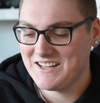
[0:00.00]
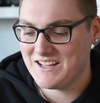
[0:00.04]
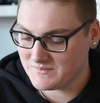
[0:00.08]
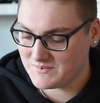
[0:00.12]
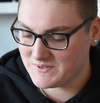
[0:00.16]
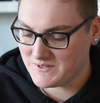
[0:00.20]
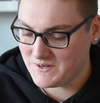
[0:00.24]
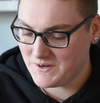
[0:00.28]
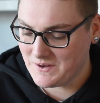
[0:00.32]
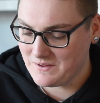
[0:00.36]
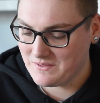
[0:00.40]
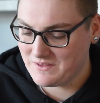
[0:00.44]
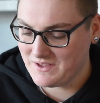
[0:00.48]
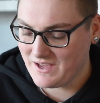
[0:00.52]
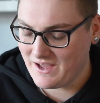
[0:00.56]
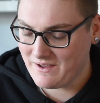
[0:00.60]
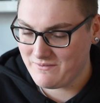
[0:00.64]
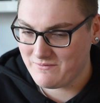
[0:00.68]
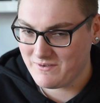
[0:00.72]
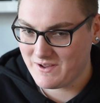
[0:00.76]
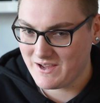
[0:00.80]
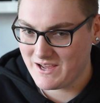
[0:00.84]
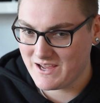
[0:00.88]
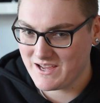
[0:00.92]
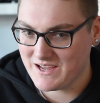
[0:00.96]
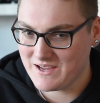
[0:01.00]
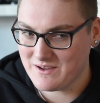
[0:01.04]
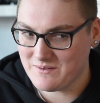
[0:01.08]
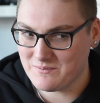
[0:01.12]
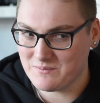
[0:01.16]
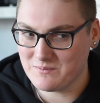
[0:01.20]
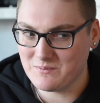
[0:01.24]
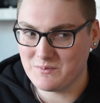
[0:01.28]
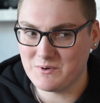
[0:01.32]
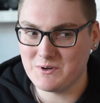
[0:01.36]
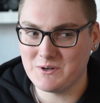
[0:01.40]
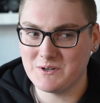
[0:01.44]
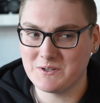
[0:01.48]
So the FA
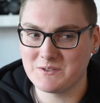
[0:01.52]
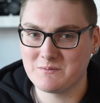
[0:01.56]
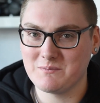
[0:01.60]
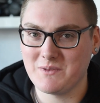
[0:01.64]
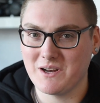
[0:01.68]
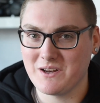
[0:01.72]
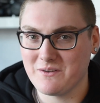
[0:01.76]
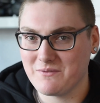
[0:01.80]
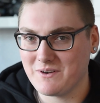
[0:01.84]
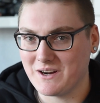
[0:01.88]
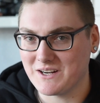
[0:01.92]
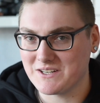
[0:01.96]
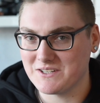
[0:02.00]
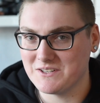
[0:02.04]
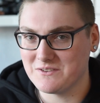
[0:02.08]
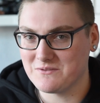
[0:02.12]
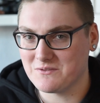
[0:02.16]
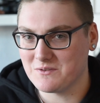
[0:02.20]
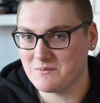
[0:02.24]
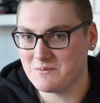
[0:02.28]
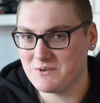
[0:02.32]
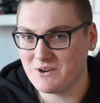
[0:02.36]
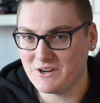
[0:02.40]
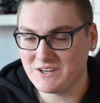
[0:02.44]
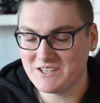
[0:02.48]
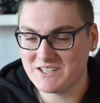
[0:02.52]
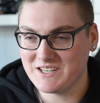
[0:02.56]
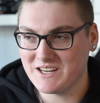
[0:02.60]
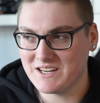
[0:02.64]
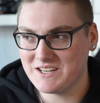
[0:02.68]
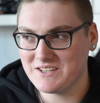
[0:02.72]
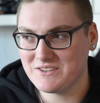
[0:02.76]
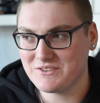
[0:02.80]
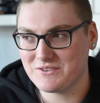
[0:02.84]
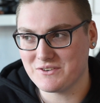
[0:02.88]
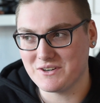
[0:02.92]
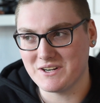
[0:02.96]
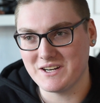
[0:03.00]
was manufactured from
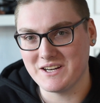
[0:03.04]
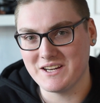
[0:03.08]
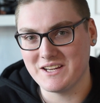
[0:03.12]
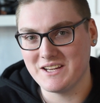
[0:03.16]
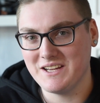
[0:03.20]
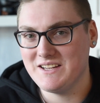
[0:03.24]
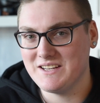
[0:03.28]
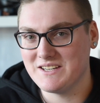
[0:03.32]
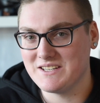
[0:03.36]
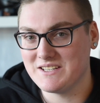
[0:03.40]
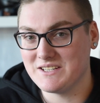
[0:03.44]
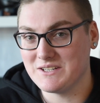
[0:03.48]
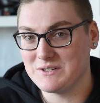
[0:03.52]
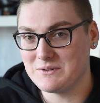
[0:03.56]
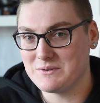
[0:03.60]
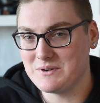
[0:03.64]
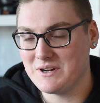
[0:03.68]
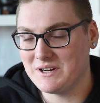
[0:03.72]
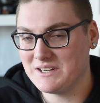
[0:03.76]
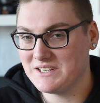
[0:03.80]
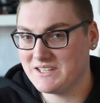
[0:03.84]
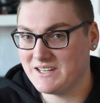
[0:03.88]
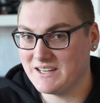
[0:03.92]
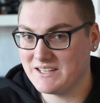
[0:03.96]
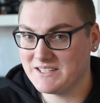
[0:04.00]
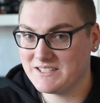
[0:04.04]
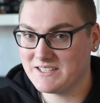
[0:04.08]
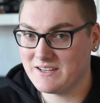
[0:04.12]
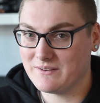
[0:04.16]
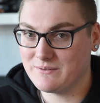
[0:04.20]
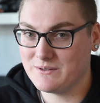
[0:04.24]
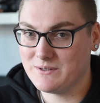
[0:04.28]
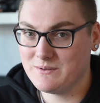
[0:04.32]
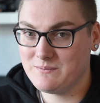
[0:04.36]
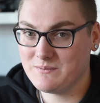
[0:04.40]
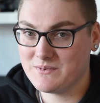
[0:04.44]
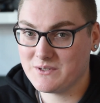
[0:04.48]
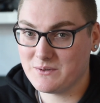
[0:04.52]
1983 until
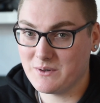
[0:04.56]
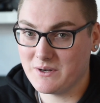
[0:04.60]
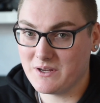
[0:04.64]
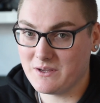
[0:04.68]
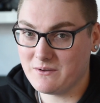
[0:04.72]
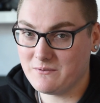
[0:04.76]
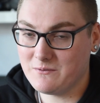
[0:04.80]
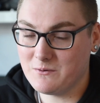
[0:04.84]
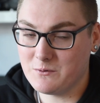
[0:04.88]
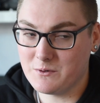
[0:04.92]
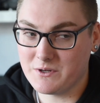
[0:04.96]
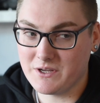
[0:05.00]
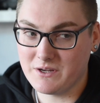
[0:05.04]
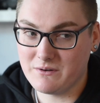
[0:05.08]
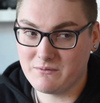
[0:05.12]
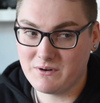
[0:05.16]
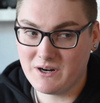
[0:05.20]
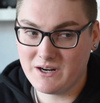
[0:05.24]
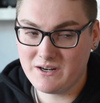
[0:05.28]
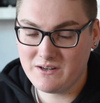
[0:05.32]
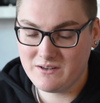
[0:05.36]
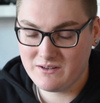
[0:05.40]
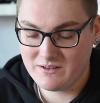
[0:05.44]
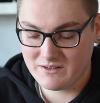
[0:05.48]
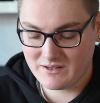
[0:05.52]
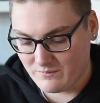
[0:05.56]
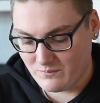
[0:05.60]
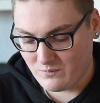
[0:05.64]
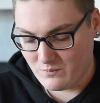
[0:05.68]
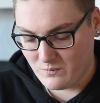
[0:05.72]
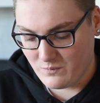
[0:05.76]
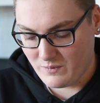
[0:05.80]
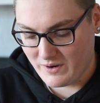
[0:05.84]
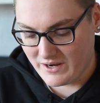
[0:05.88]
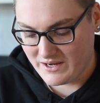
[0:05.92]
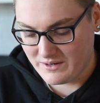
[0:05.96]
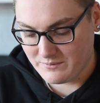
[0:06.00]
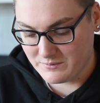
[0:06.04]
1987, so only a 4-year run.
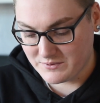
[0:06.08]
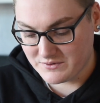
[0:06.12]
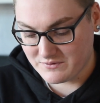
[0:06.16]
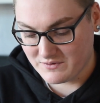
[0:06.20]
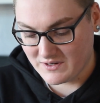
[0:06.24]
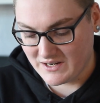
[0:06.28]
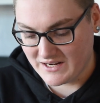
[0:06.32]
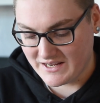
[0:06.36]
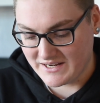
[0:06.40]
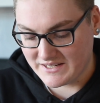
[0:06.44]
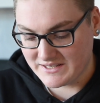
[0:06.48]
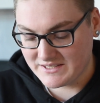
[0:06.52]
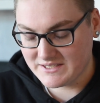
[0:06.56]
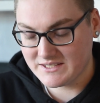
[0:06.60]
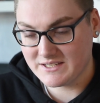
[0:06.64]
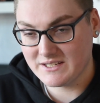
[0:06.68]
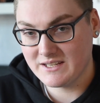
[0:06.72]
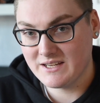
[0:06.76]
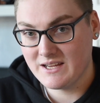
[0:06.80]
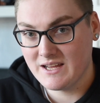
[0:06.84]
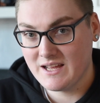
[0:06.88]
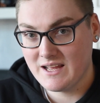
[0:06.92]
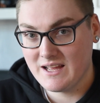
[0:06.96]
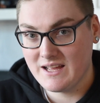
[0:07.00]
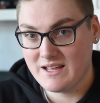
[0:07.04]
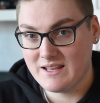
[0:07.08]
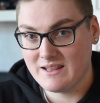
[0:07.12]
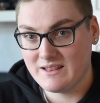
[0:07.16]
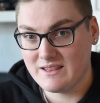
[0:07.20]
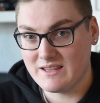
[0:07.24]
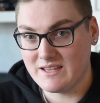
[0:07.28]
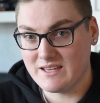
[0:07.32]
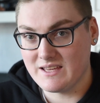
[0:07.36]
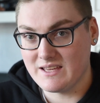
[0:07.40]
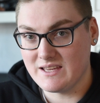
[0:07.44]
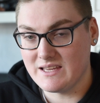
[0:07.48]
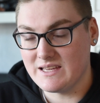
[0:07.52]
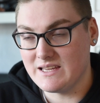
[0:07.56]
When it was released,
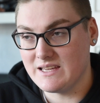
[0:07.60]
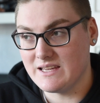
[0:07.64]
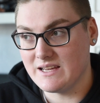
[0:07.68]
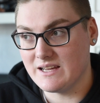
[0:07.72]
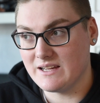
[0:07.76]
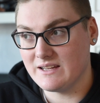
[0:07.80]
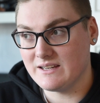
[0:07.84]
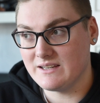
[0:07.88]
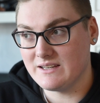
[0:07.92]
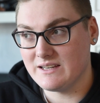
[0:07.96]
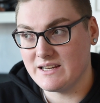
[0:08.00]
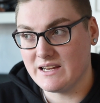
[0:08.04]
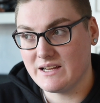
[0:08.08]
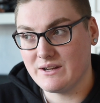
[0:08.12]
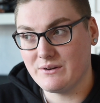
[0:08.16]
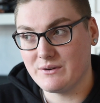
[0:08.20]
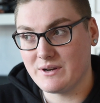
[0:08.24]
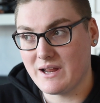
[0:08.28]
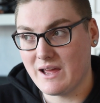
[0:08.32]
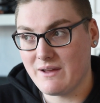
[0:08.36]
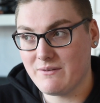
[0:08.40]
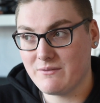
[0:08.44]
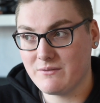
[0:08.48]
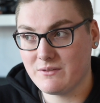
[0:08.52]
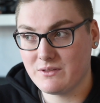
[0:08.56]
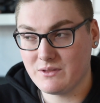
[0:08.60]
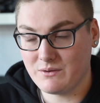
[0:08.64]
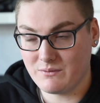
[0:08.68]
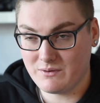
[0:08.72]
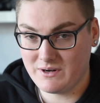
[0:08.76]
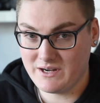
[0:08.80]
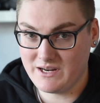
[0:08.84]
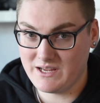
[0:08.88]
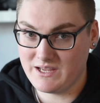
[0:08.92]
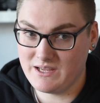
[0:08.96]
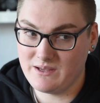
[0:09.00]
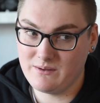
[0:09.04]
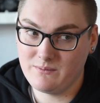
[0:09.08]
the Nikon
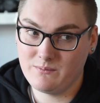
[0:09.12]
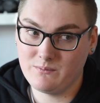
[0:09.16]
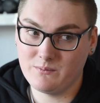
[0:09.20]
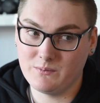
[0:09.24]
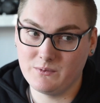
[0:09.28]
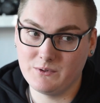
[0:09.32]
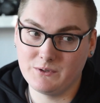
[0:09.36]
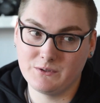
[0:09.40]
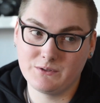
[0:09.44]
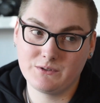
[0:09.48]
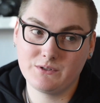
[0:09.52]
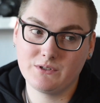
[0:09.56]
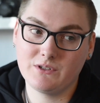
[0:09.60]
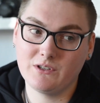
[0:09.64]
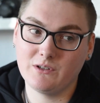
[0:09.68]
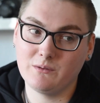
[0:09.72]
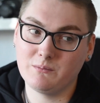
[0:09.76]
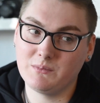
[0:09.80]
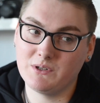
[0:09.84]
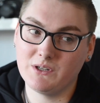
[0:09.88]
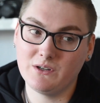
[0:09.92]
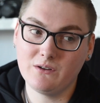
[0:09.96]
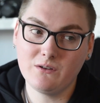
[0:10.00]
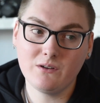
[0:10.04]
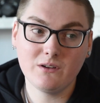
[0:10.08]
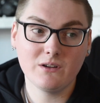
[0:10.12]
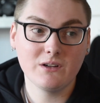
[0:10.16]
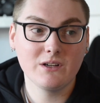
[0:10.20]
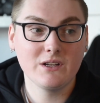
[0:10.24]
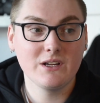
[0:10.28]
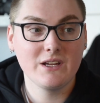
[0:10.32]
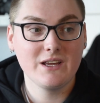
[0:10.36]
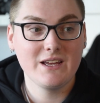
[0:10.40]
F3 was top dog.